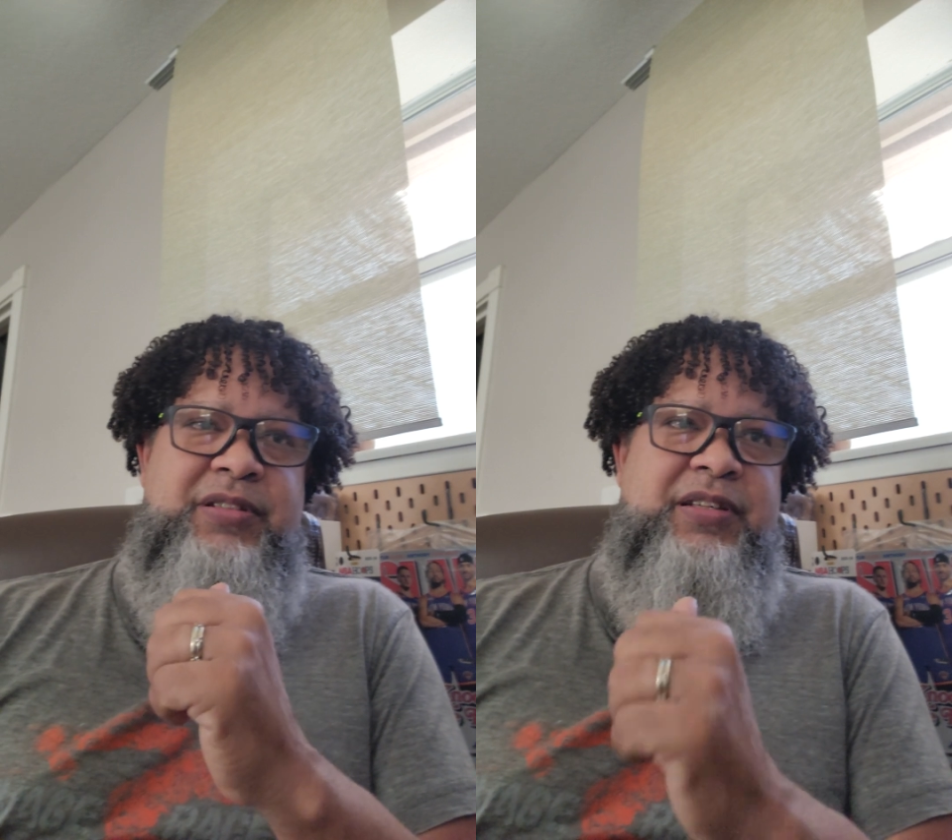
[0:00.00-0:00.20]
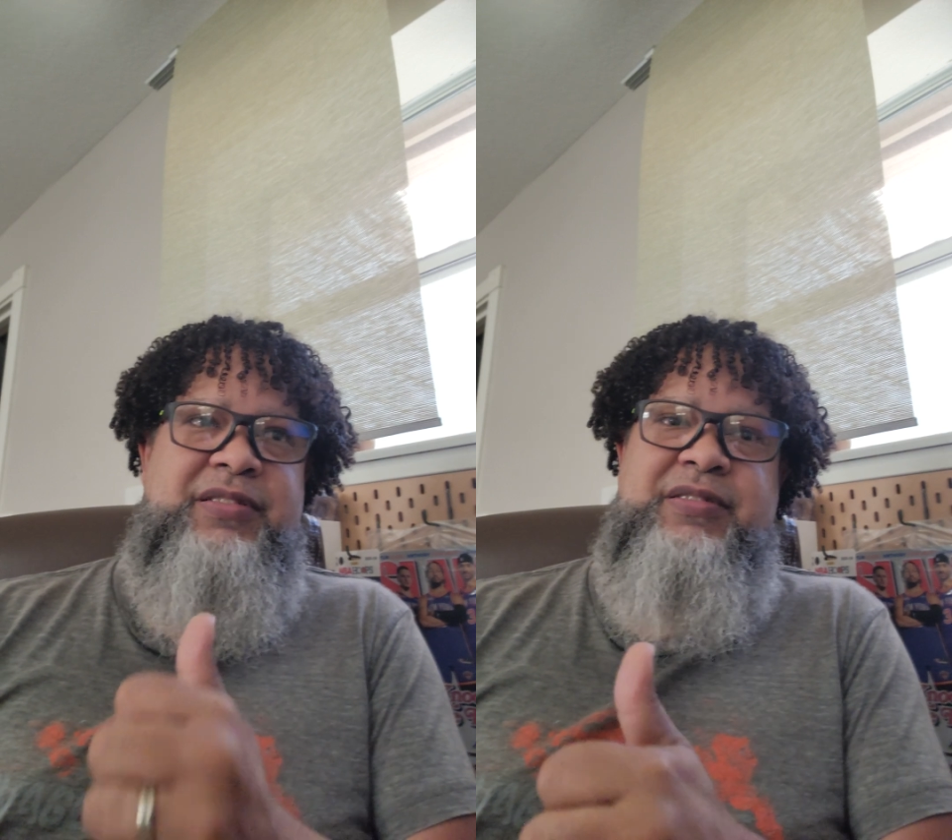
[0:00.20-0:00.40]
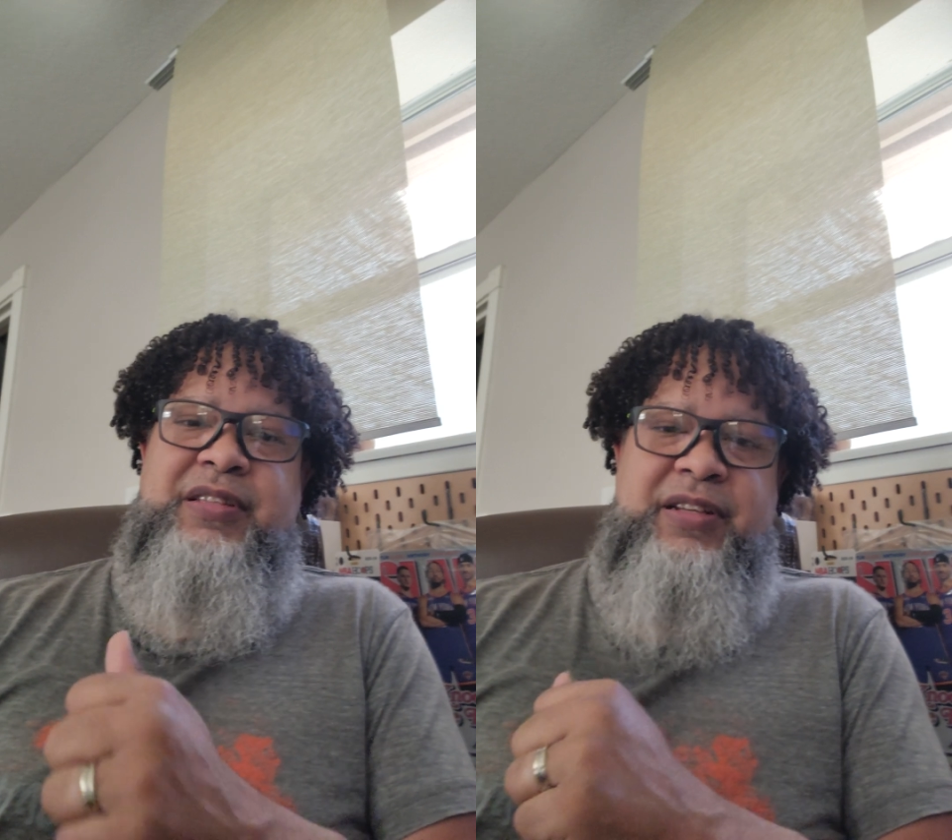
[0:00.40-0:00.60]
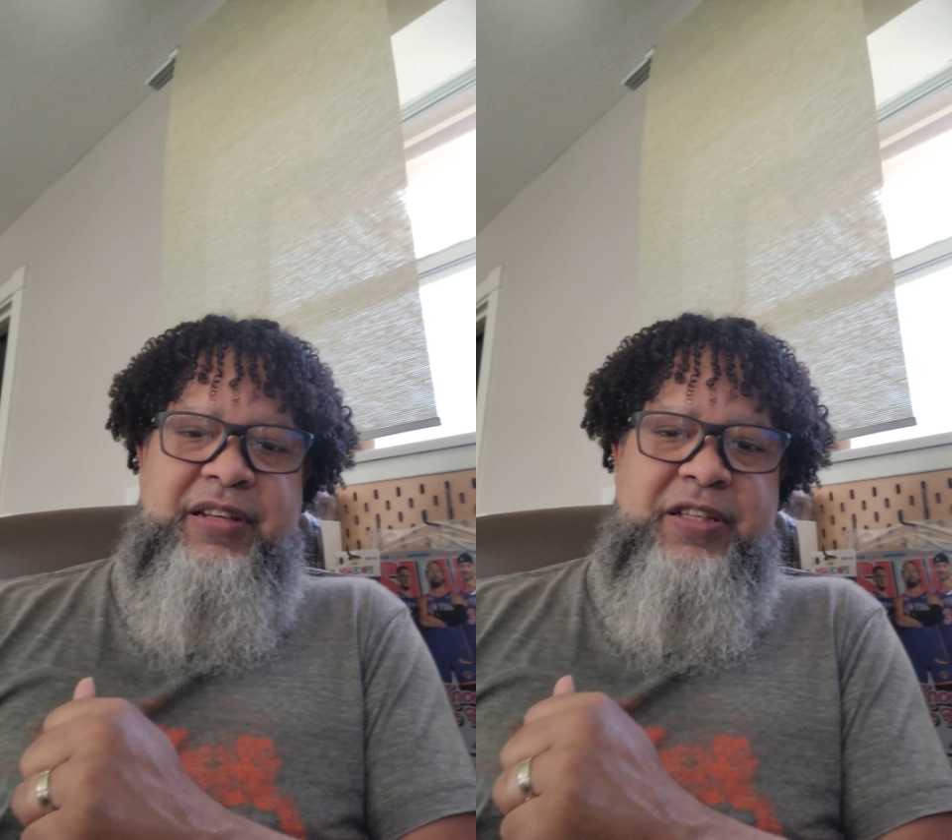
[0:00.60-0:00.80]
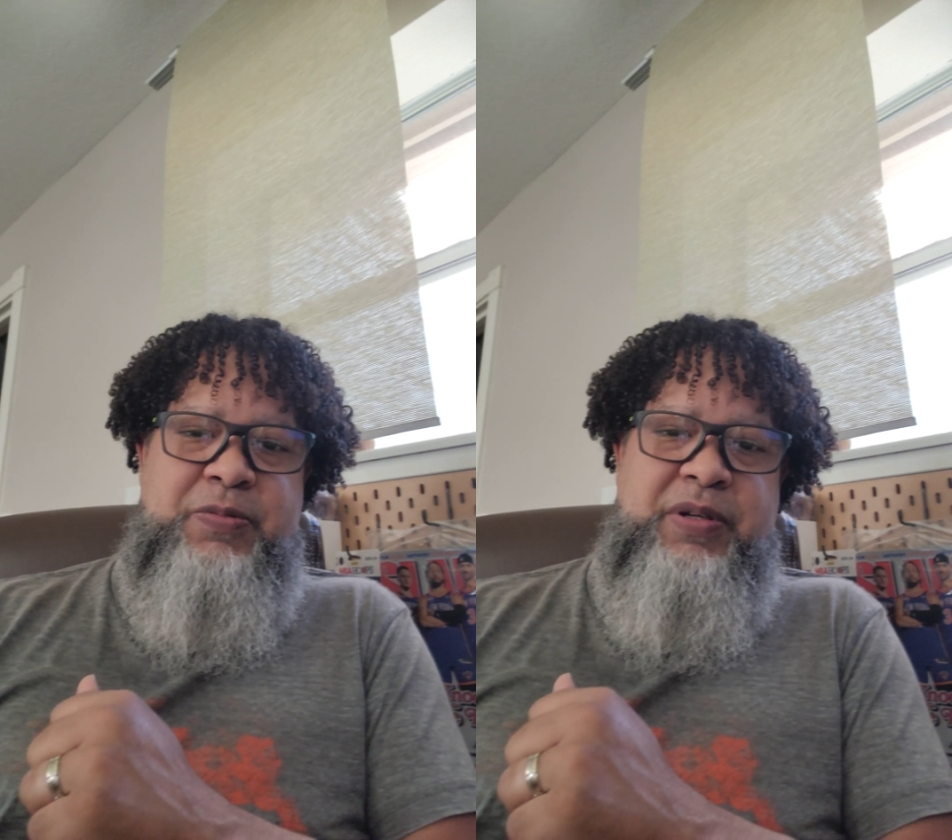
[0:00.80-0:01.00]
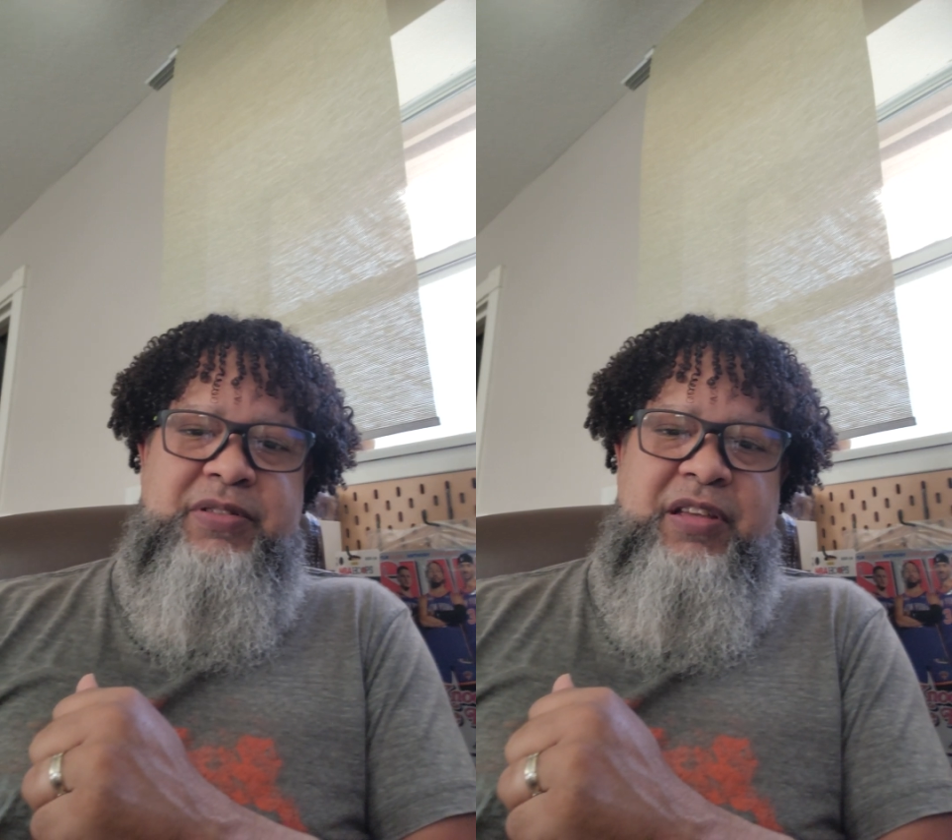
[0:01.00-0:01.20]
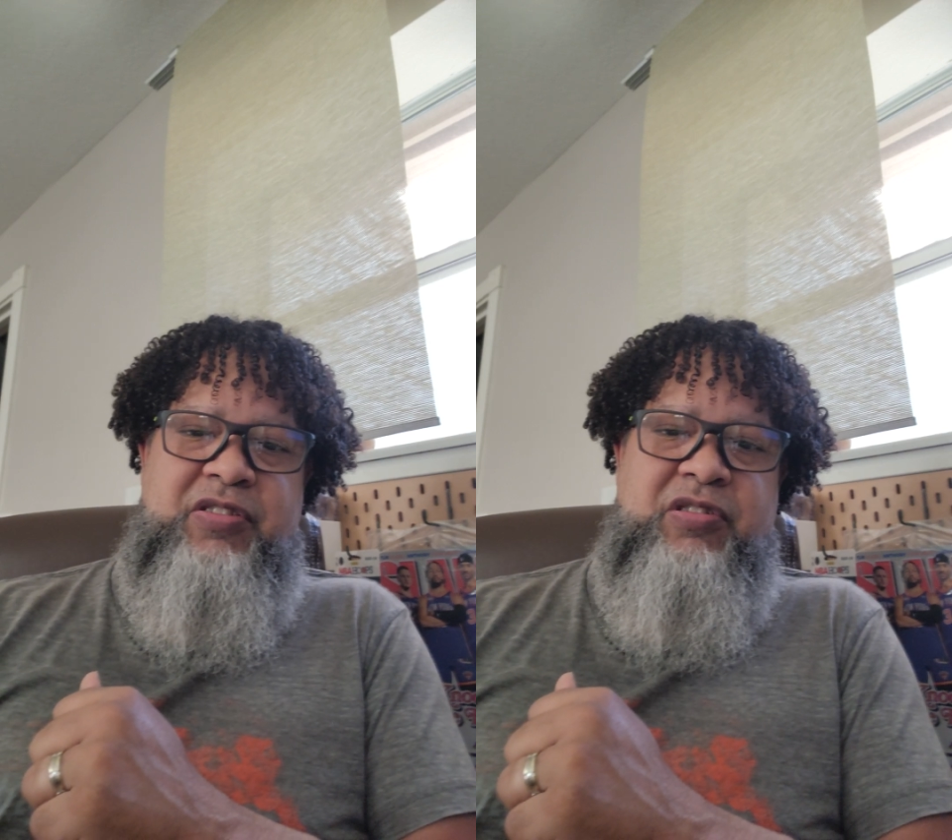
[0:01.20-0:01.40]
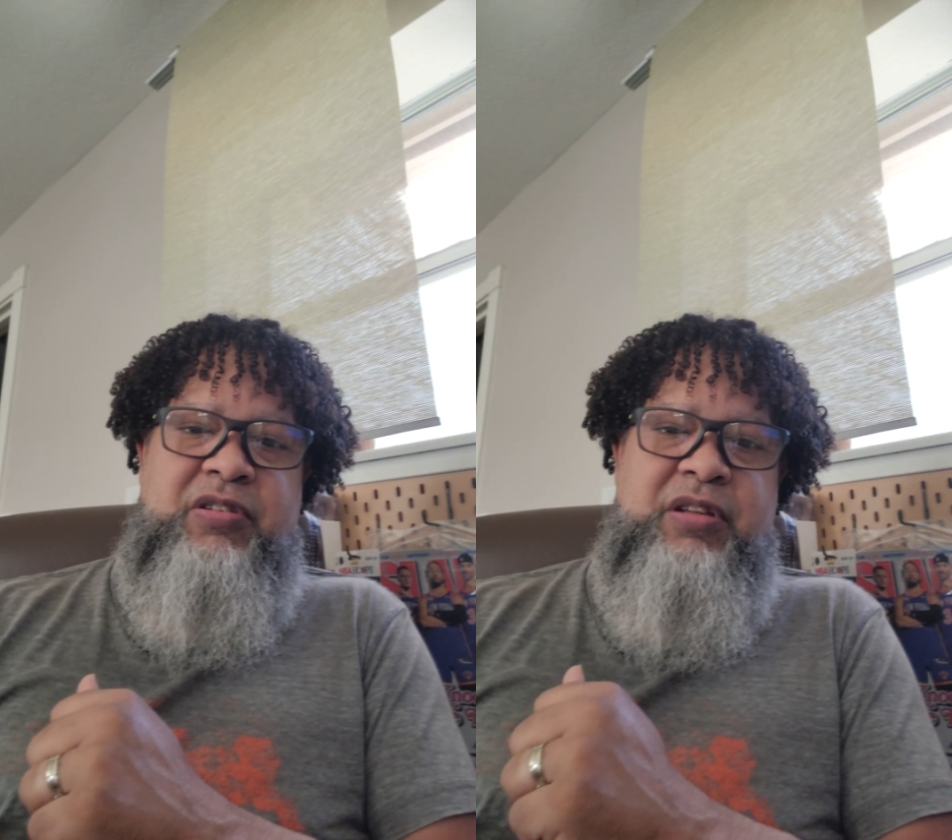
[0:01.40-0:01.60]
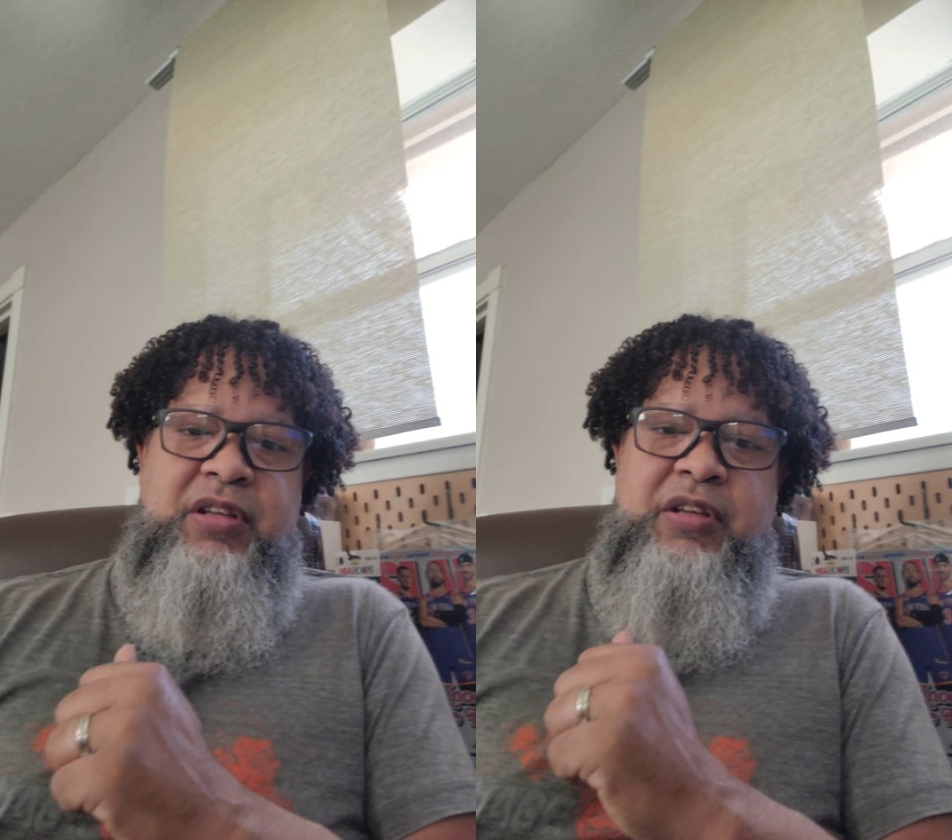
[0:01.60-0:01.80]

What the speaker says: He exceeded expectation,